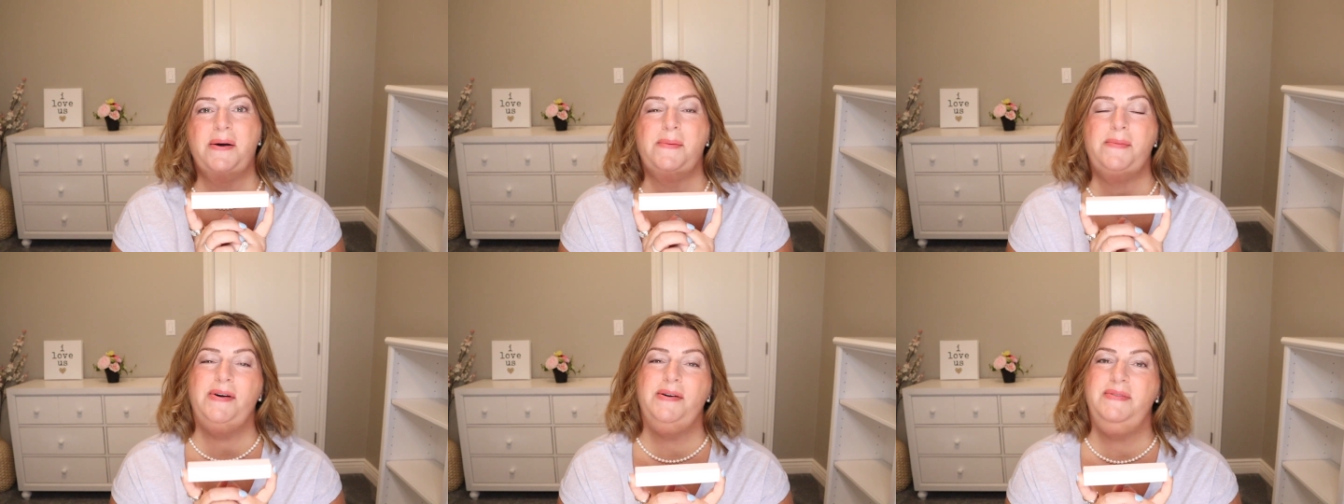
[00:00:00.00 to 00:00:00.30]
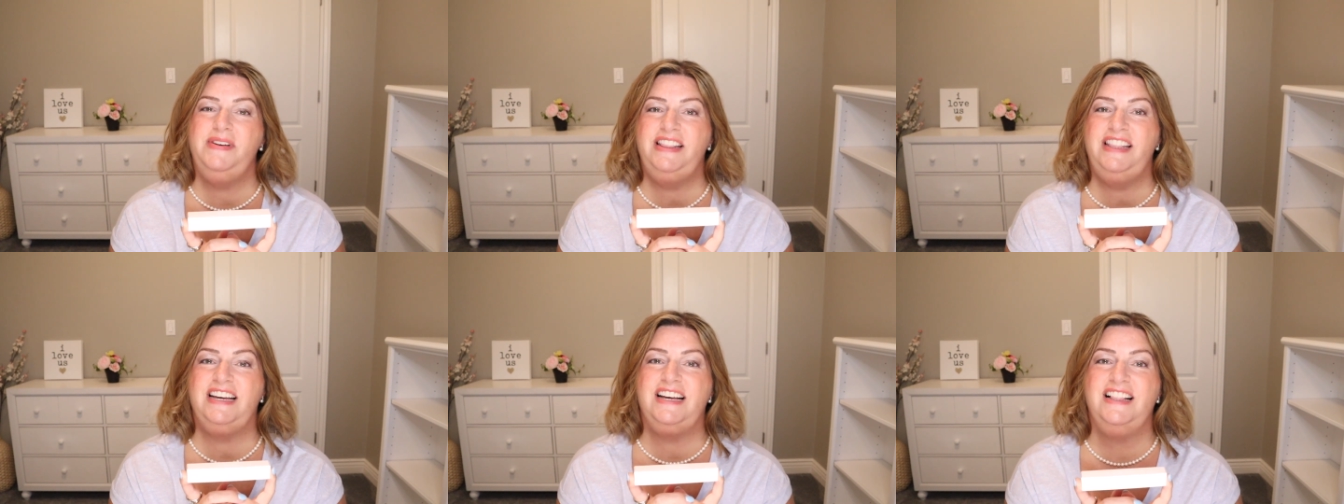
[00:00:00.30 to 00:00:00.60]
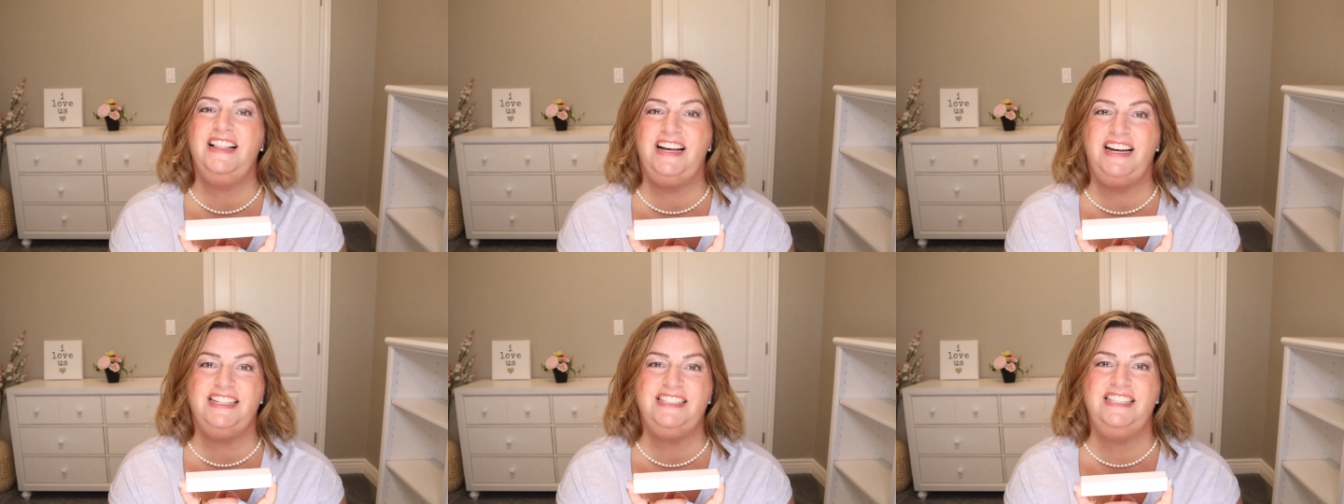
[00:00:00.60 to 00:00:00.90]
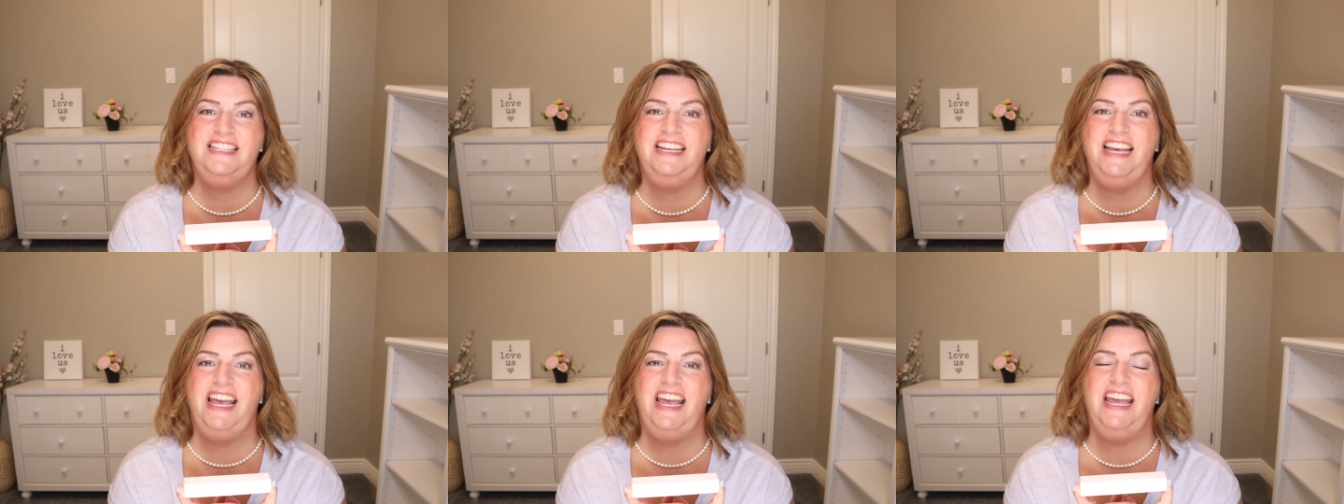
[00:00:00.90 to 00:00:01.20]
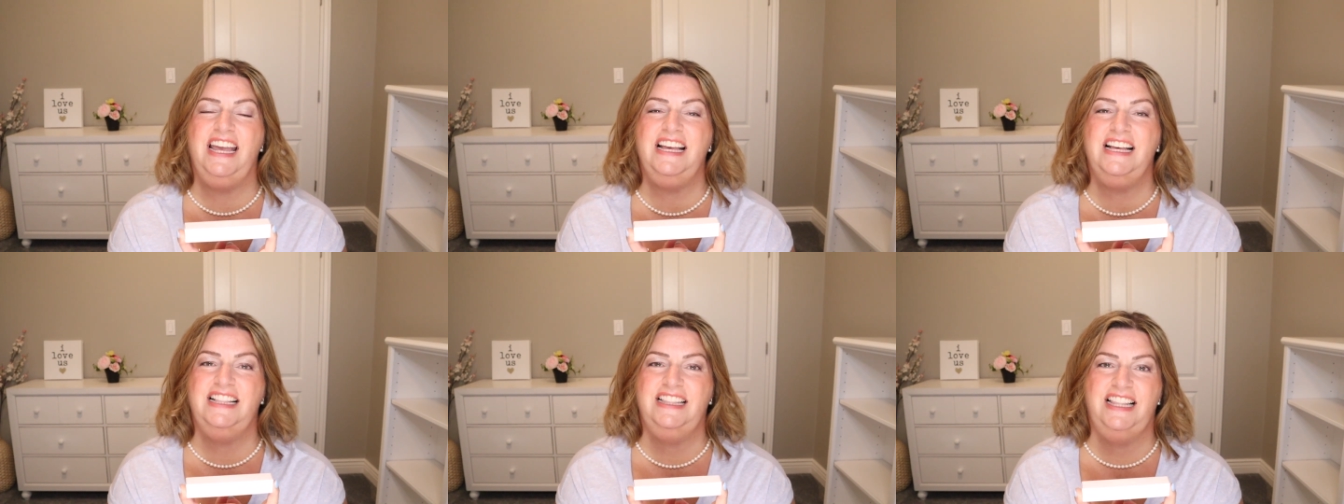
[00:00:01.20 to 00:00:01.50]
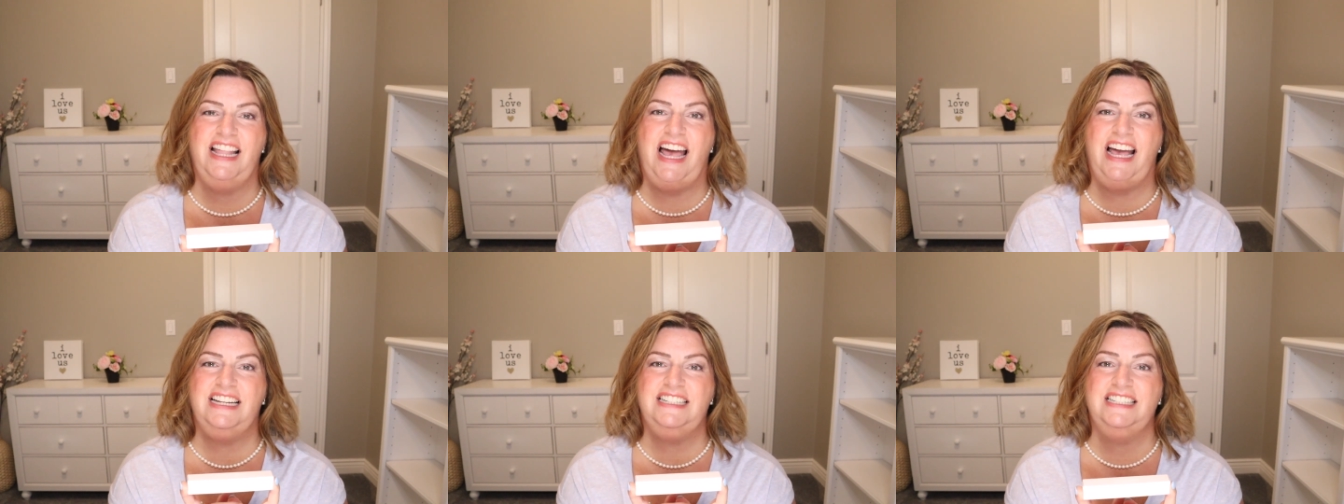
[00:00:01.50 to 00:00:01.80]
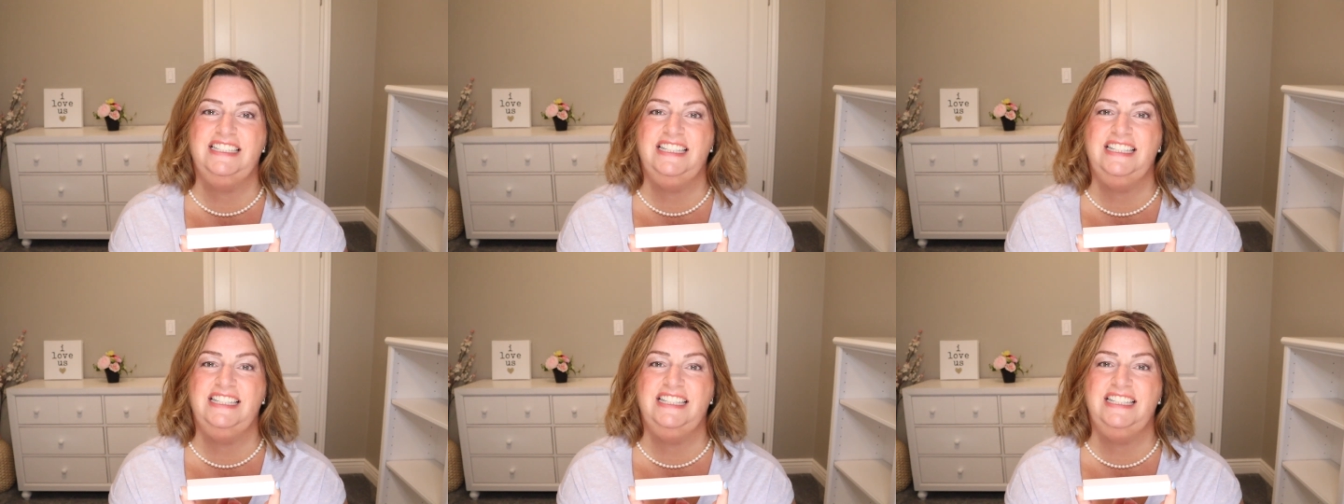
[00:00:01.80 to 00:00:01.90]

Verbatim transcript: will win the Glossier Lash